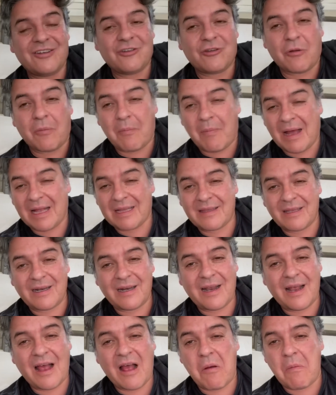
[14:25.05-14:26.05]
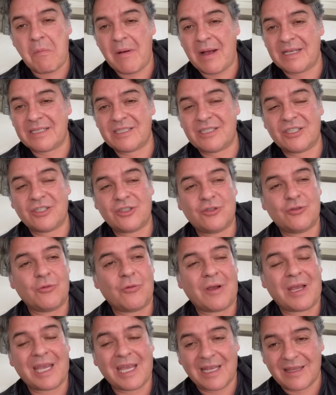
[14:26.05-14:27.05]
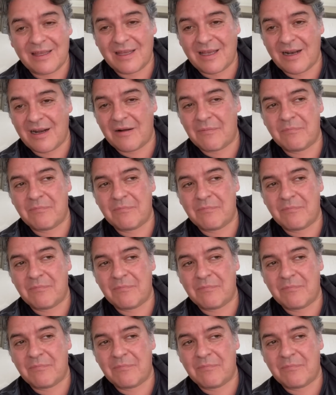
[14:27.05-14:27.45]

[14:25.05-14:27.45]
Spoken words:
no matter how much you hit her,